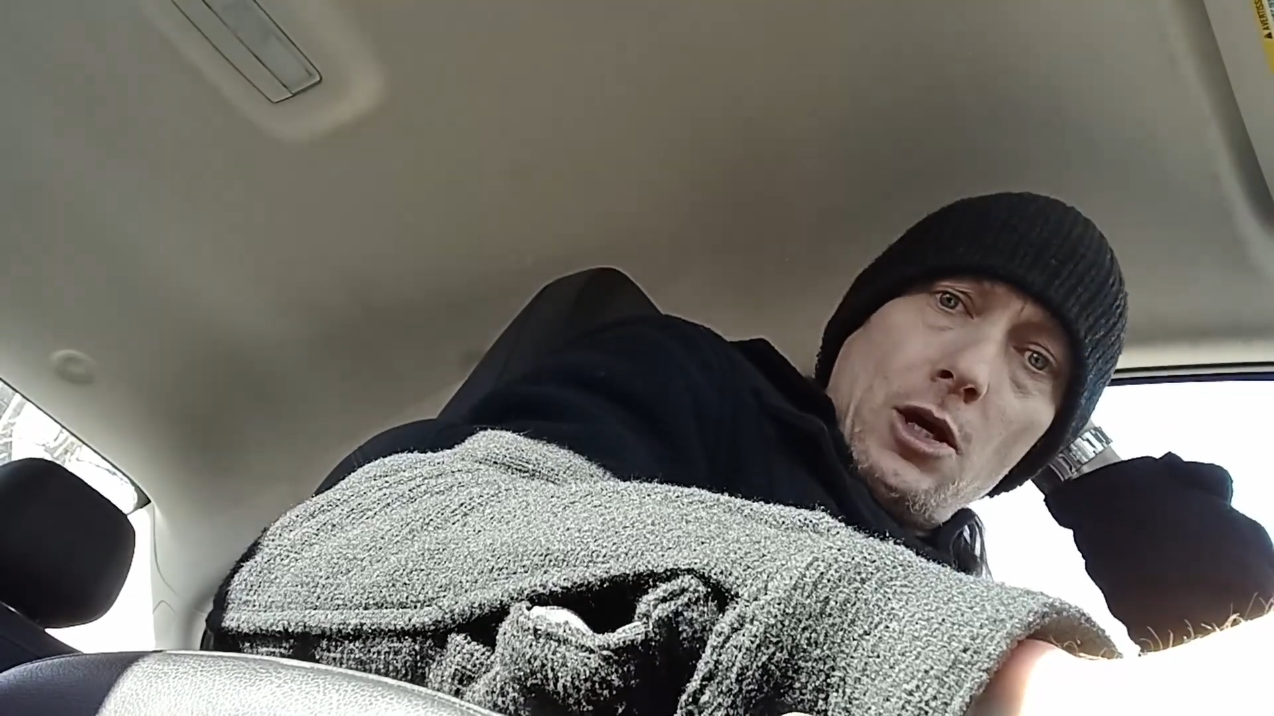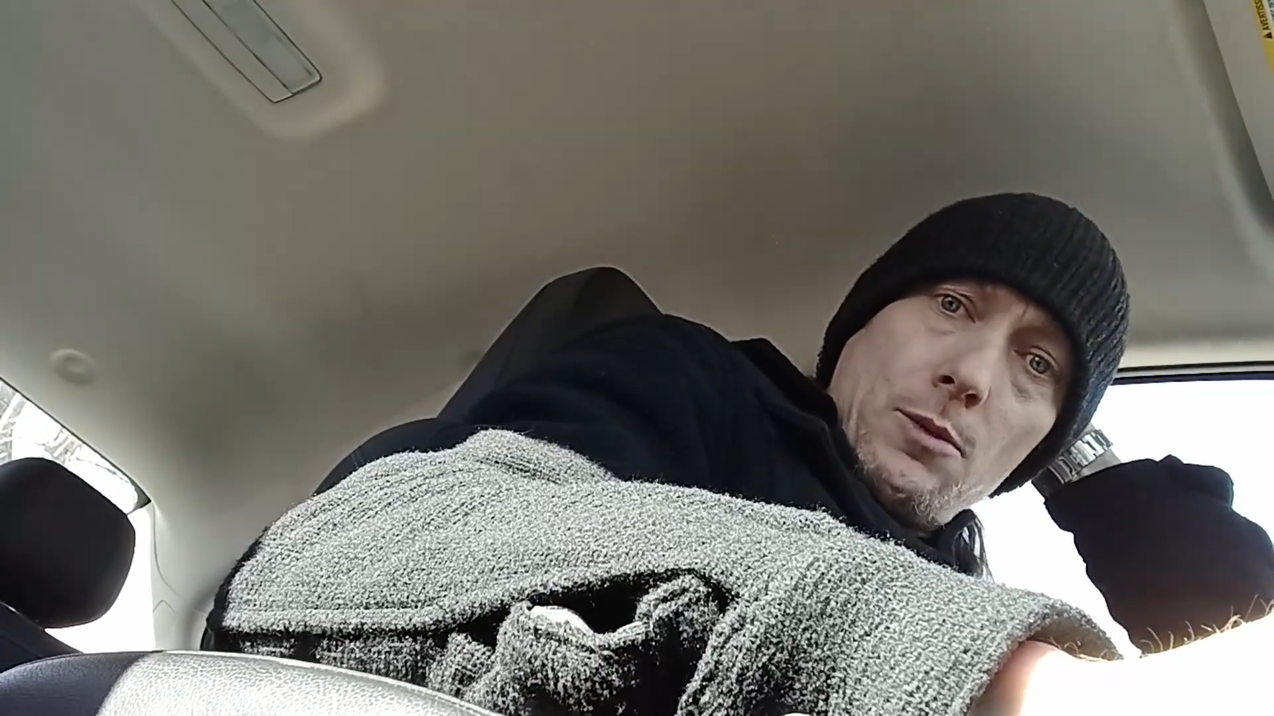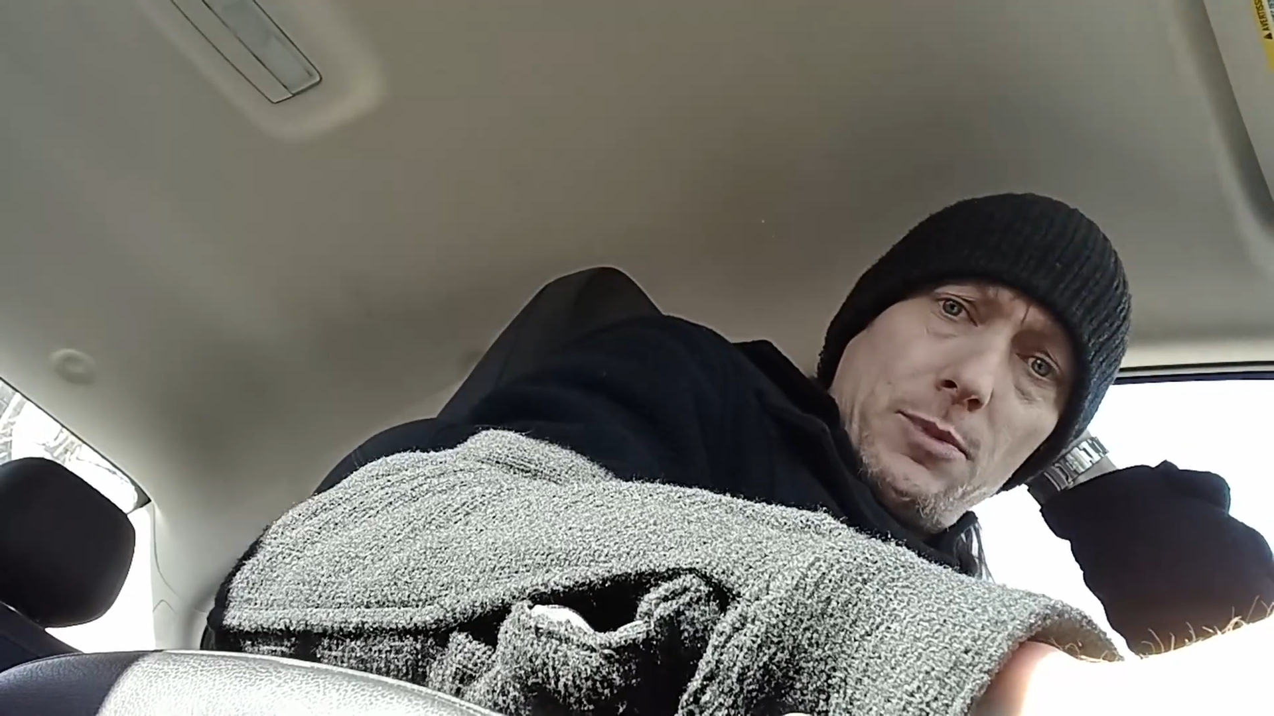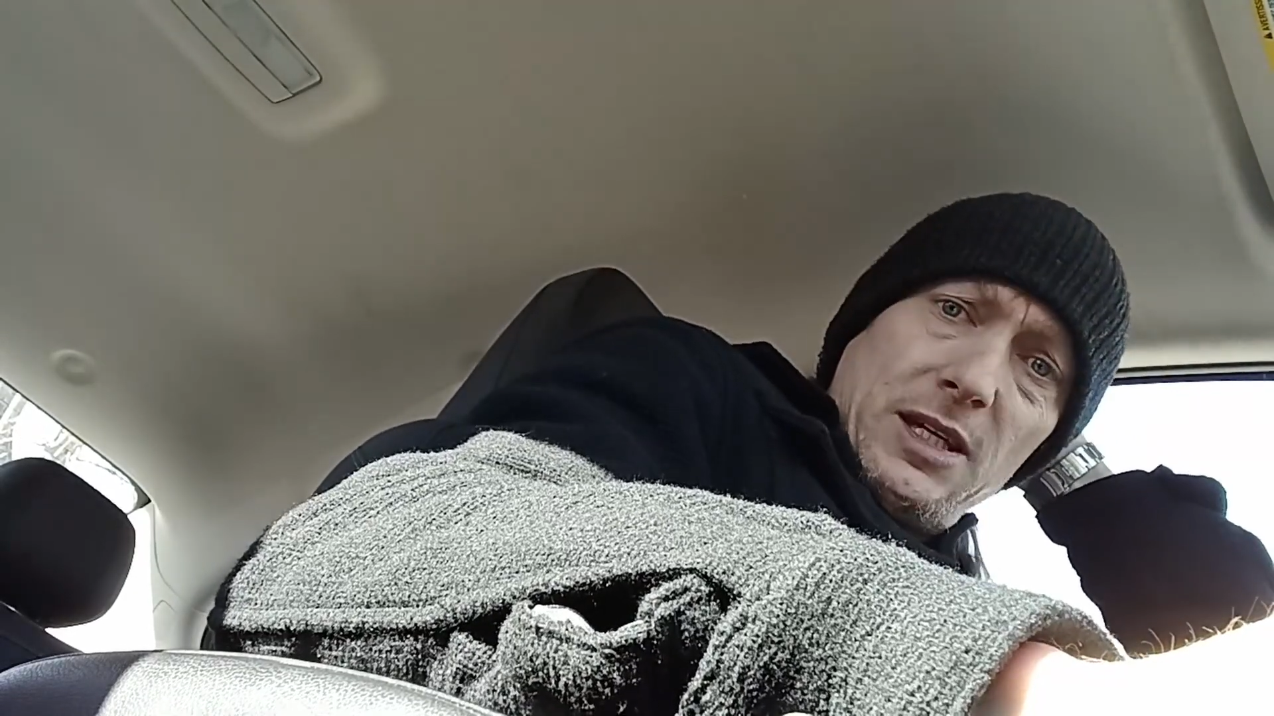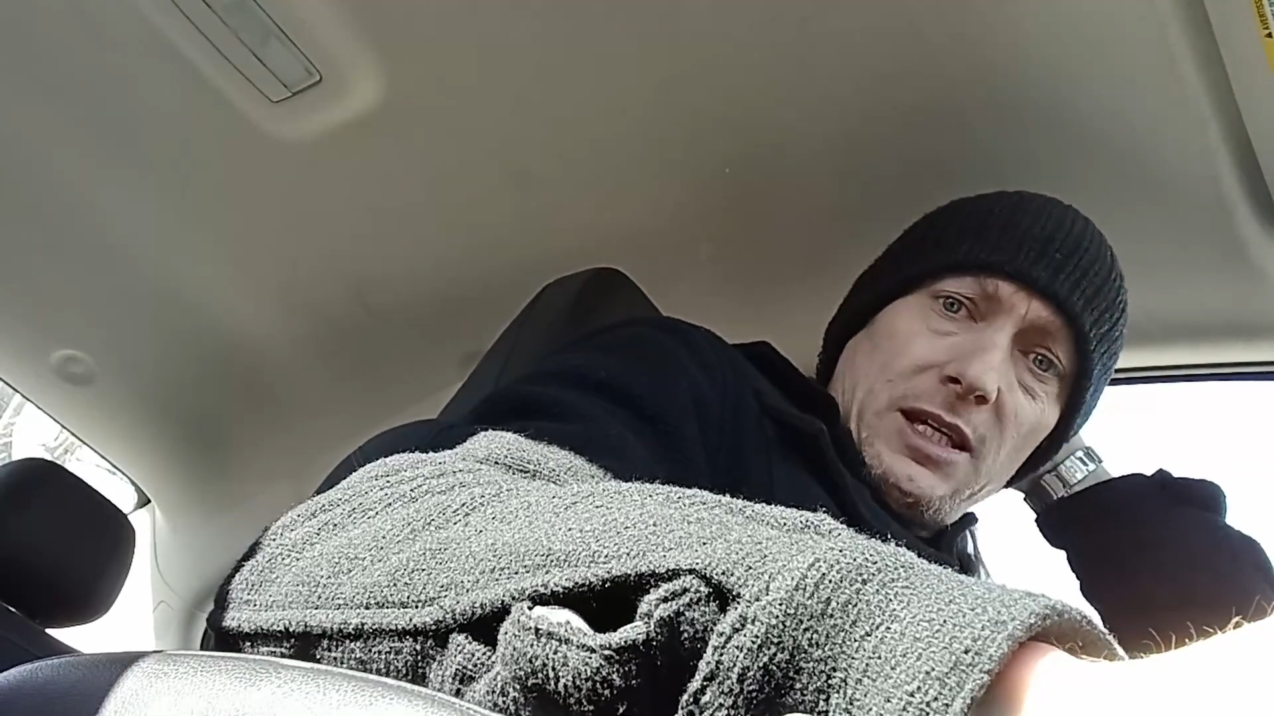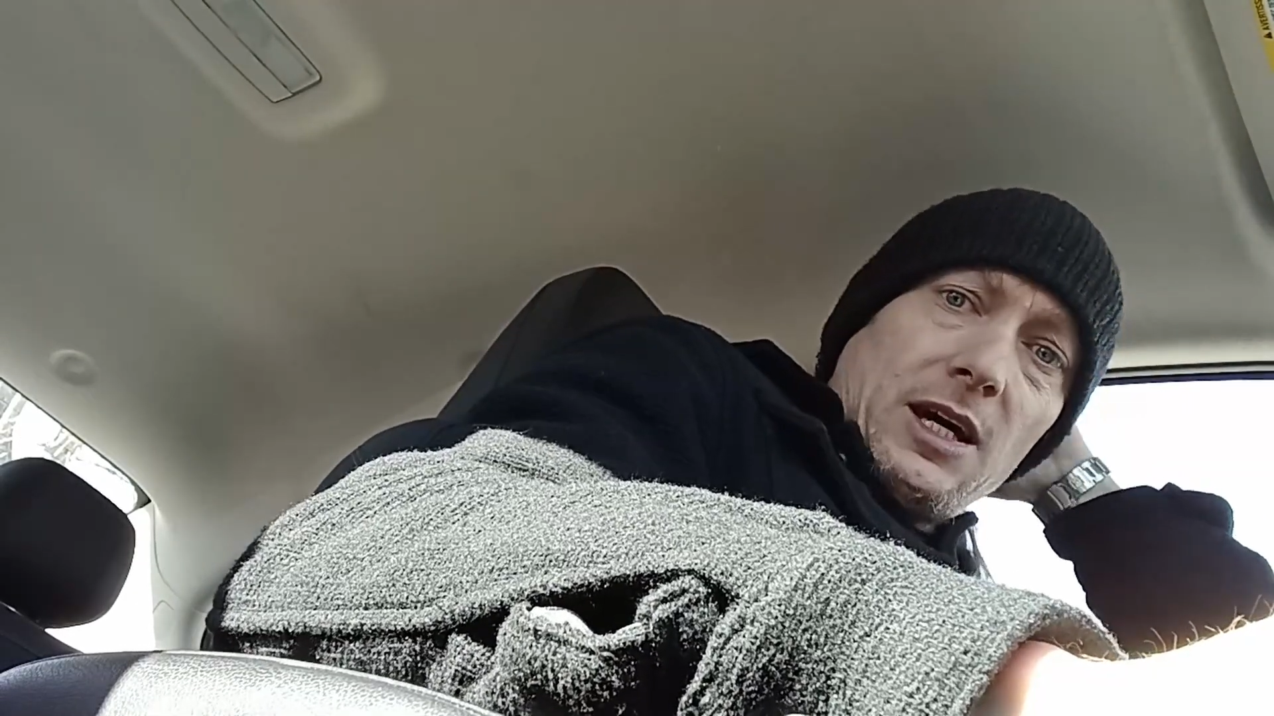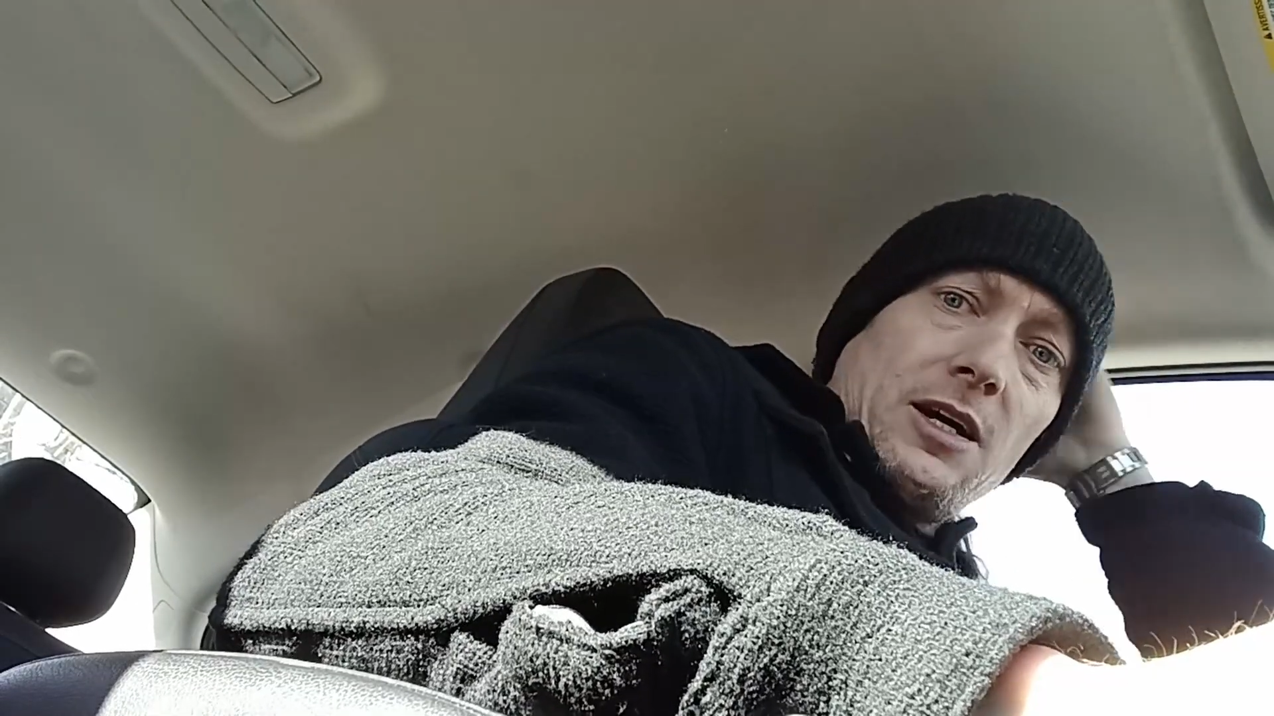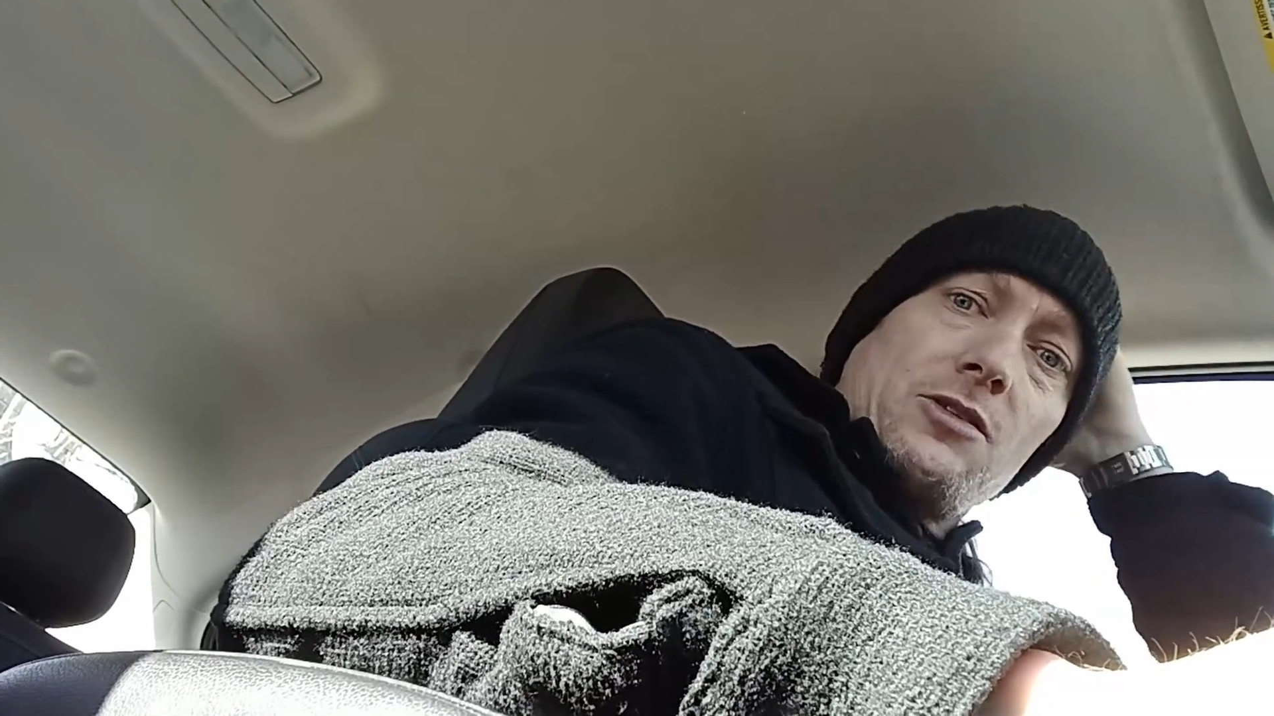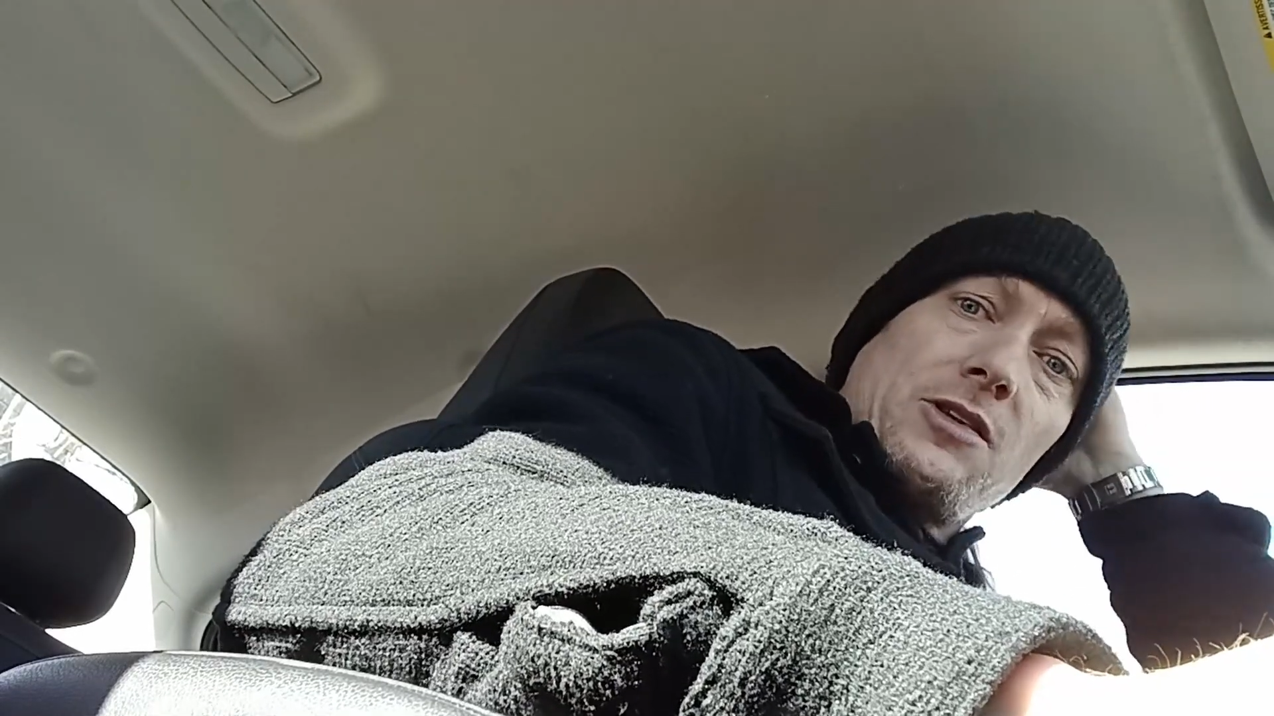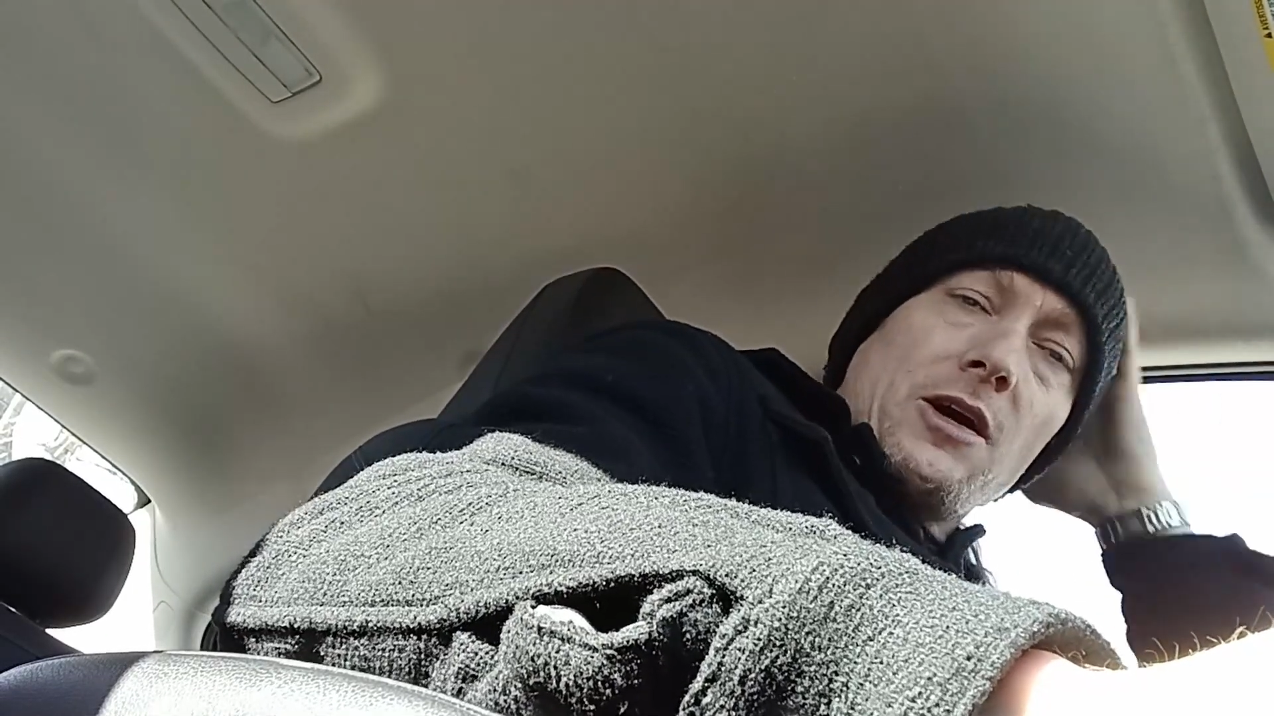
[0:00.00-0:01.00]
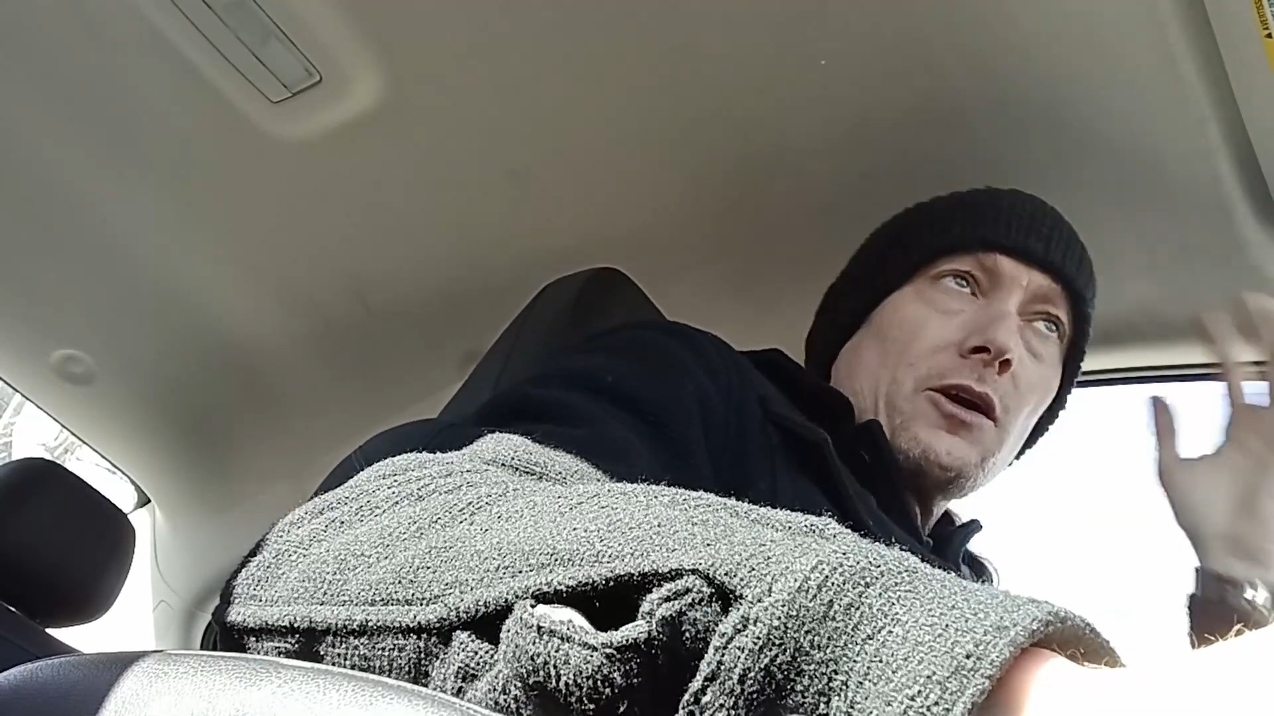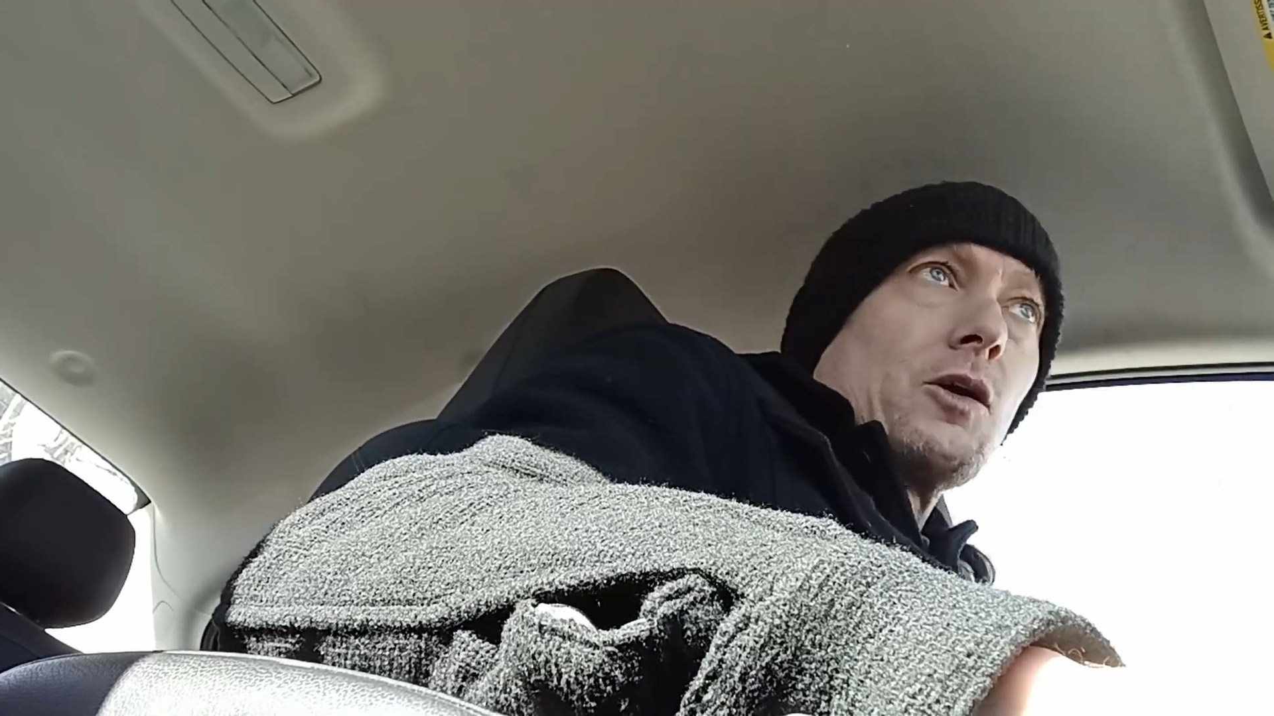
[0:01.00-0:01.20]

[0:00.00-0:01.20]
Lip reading: because they're